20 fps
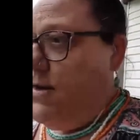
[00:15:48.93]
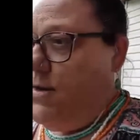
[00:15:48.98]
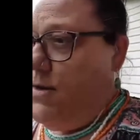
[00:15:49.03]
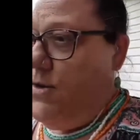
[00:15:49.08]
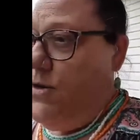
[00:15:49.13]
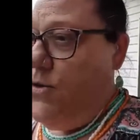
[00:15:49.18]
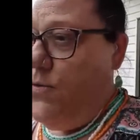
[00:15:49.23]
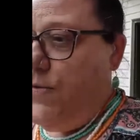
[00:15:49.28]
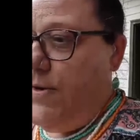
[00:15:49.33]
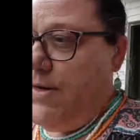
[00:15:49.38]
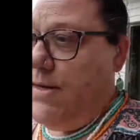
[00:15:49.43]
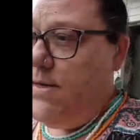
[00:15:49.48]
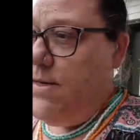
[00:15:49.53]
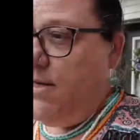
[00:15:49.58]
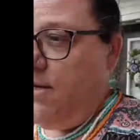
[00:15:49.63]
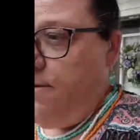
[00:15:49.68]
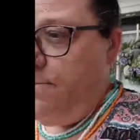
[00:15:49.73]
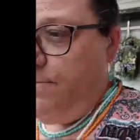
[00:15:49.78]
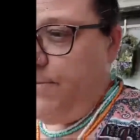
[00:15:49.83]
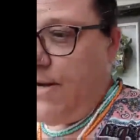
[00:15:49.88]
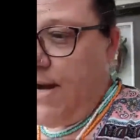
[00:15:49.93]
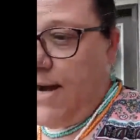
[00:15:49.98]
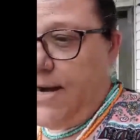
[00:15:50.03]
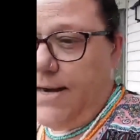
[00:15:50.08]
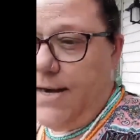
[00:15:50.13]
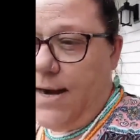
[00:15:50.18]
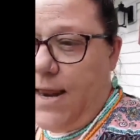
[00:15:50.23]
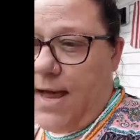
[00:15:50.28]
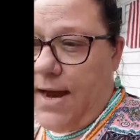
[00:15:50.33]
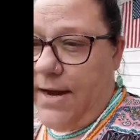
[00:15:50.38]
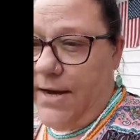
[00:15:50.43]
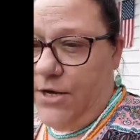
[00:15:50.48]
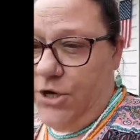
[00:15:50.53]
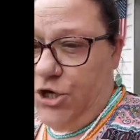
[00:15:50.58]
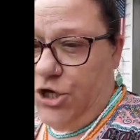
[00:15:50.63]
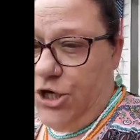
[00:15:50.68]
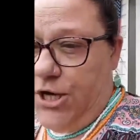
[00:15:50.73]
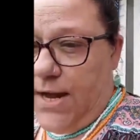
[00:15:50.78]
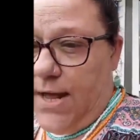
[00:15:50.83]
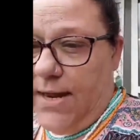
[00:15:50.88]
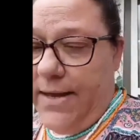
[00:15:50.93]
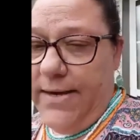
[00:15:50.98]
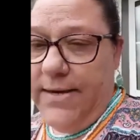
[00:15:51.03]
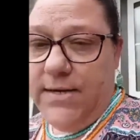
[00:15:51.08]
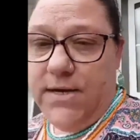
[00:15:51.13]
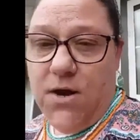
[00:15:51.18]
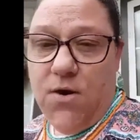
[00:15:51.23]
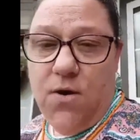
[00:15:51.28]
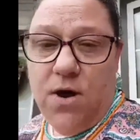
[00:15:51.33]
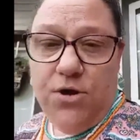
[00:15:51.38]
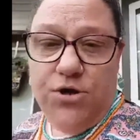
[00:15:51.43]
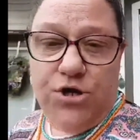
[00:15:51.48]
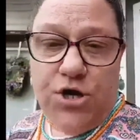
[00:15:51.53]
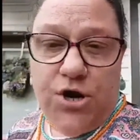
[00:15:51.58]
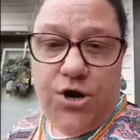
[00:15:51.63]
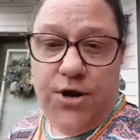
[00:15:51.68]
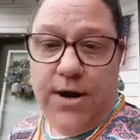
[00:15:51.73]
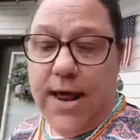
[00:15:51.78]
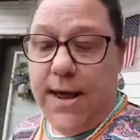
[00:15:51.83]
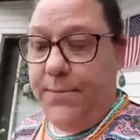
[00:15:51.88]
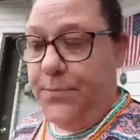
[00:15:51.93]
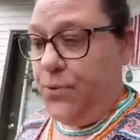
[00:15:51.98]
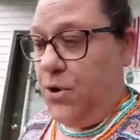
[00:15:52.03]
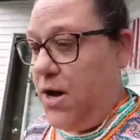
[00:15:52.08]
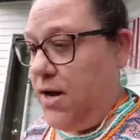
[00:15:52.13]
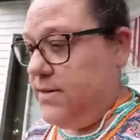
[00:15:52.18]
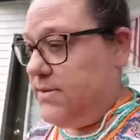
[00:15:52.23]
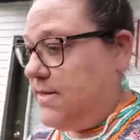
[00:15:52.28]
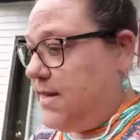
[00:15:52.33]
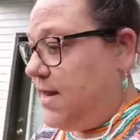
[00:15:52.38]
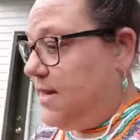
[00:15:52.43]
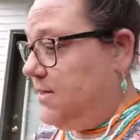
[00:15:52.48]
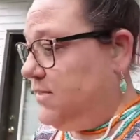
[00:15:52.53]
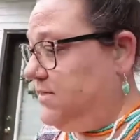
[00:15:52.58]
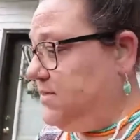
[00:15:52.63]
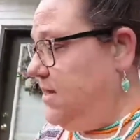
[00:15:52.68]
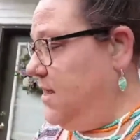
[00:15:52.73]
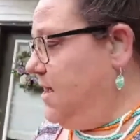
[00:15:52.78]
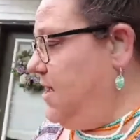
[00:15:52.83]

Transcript: doing some dandelion jelly, so I'll show you that process.